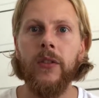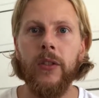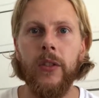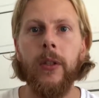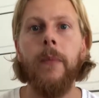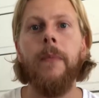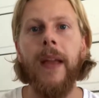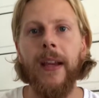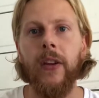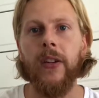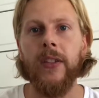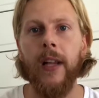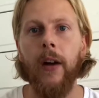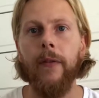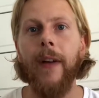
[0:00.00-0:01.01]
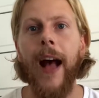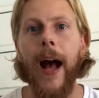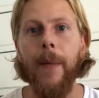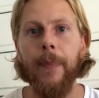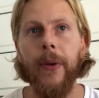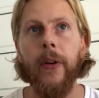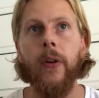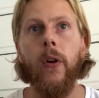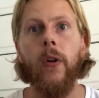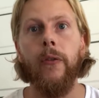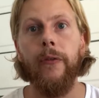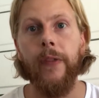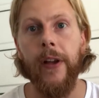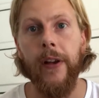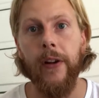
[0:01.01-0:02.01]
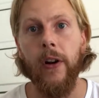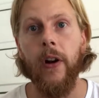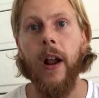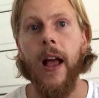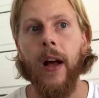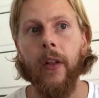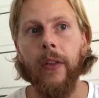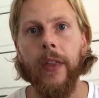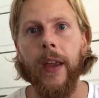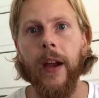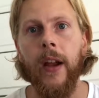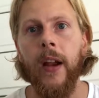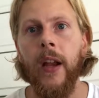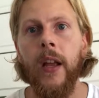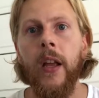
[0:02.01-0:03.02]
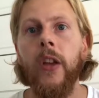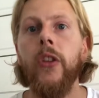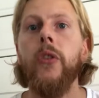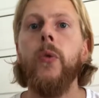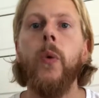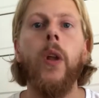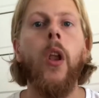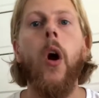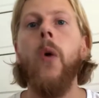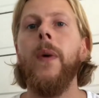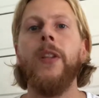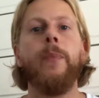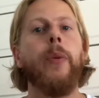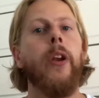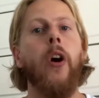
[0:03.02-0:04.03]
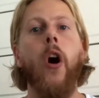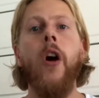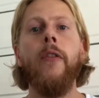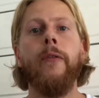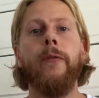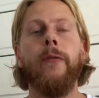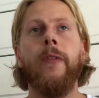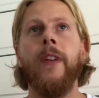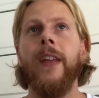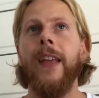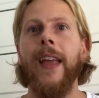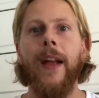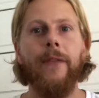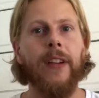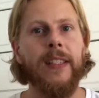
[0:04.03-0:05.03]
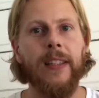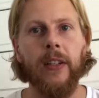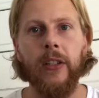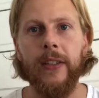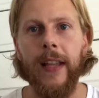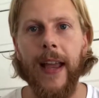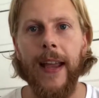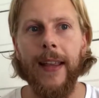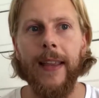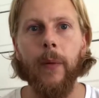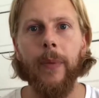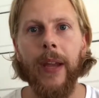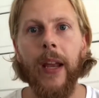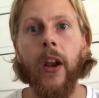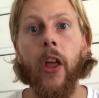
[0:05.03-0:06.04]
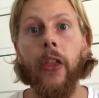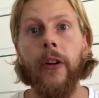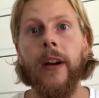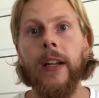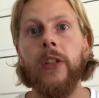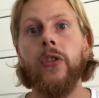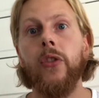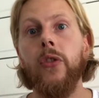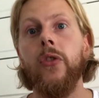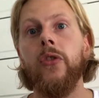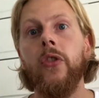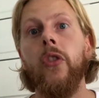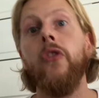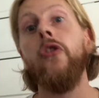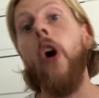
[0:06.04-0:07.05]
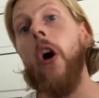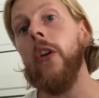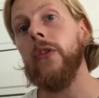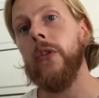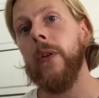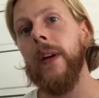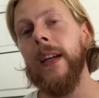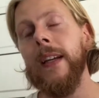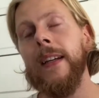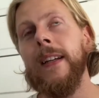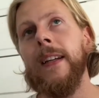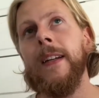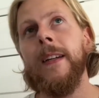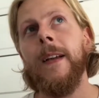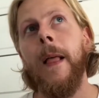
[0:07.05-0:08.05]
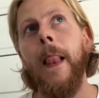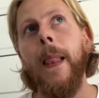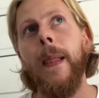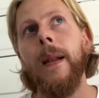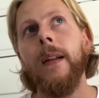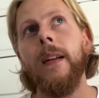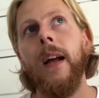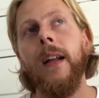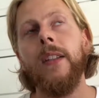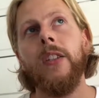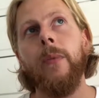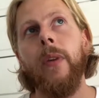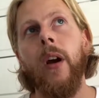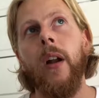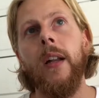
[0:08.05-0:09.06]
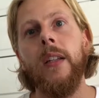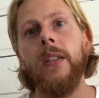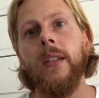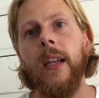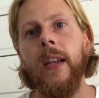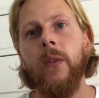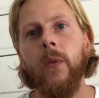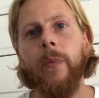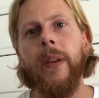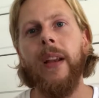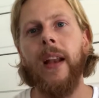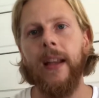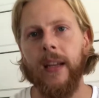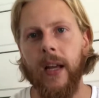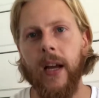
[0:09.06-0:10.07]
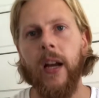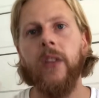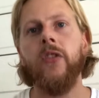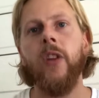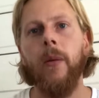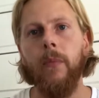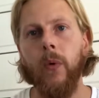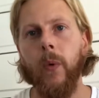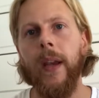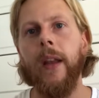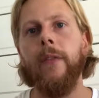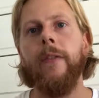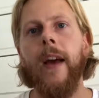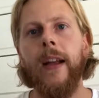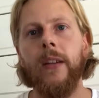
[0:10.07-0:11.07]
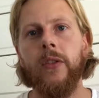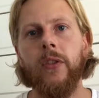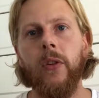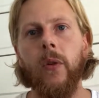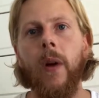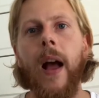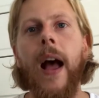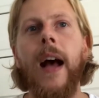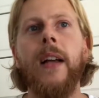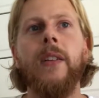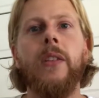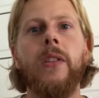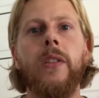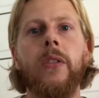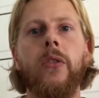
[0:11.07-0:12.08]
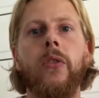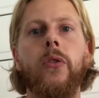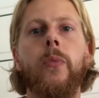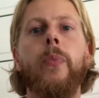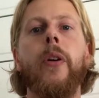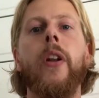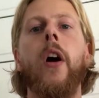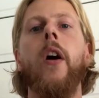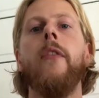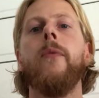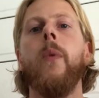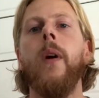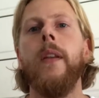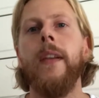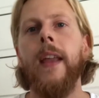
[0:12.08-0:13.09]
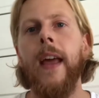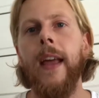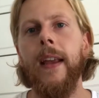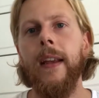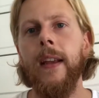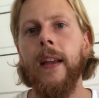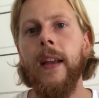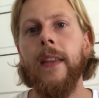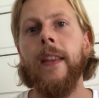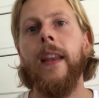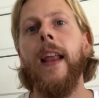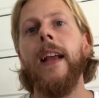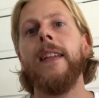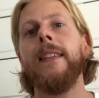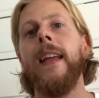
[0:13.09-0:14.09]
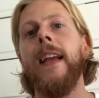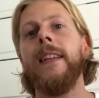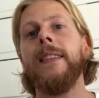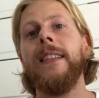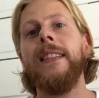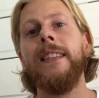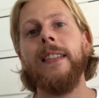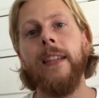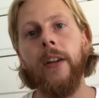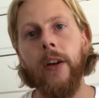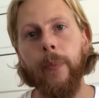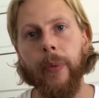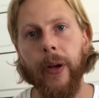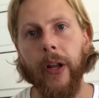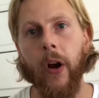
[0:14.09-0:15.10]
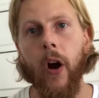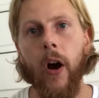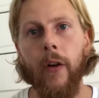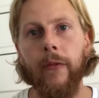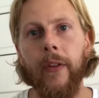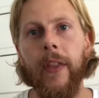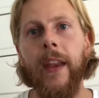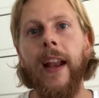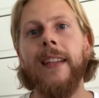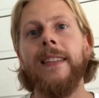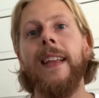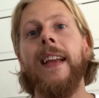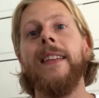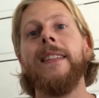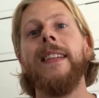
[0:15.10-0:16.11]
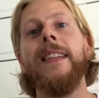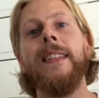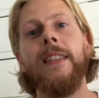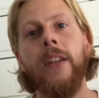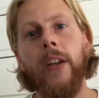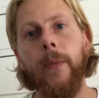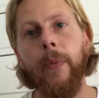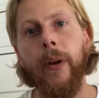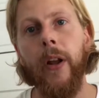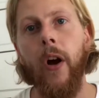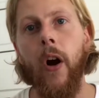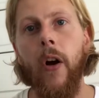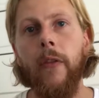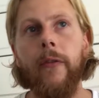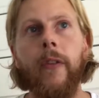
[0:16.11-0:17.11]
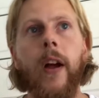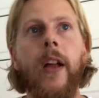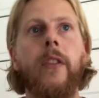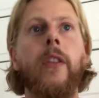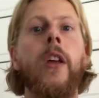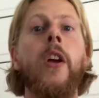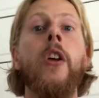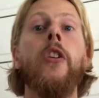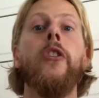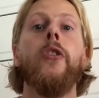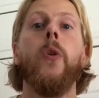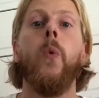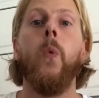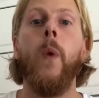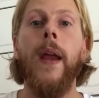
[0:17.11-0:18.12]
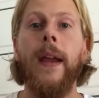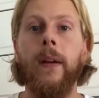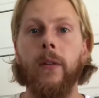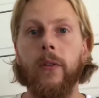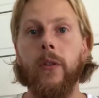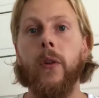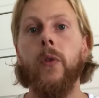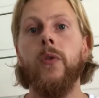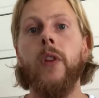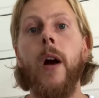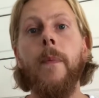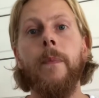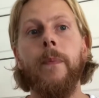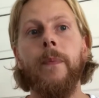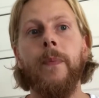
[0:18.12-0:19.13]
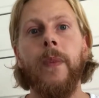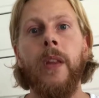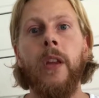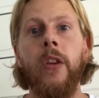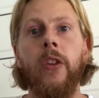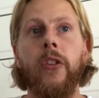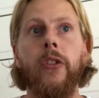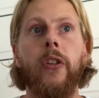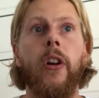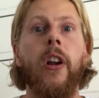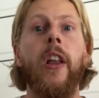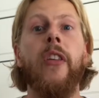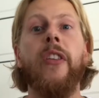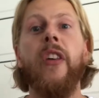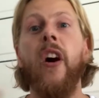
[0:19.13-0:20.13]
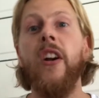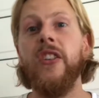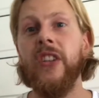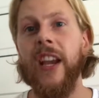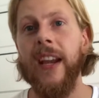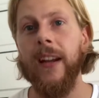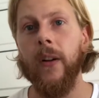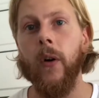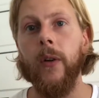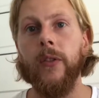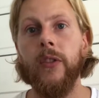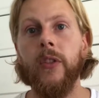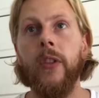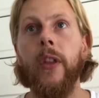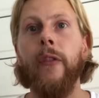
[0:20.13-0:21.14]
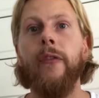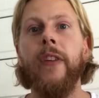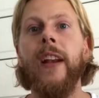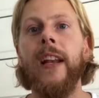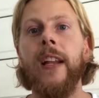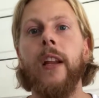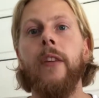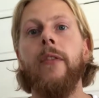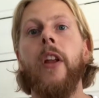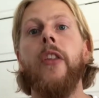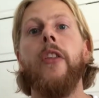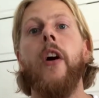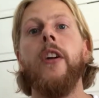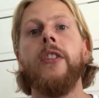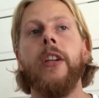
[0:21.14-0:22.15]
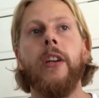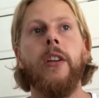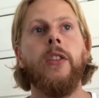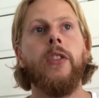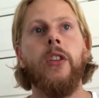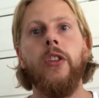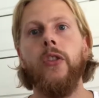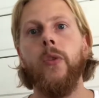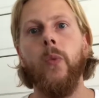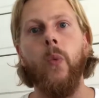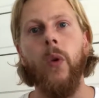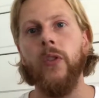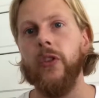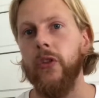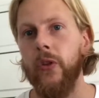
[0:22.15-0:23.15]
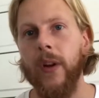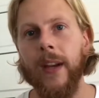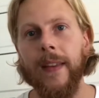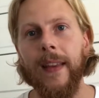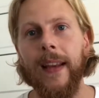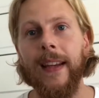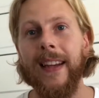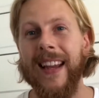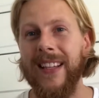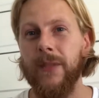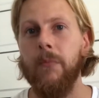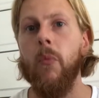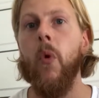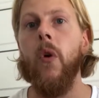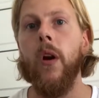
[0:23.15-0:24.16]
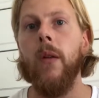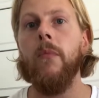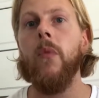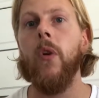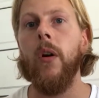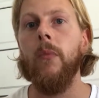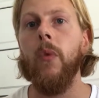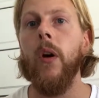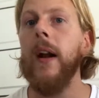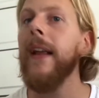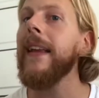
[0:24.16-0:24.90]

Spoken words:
to make yourself happier or fitter or healthier, you will always put it off. Every single day there'll be another excuse to not do it. And to be honest, it will be like a tumbleweed effect. So as you put it off one day, the next day is easier to put it off, and the next day is easier to put it off, and your weight goes up. Your lethargy, or the feeling of lethargicness and you don't want to do anything, gets more and more and more, and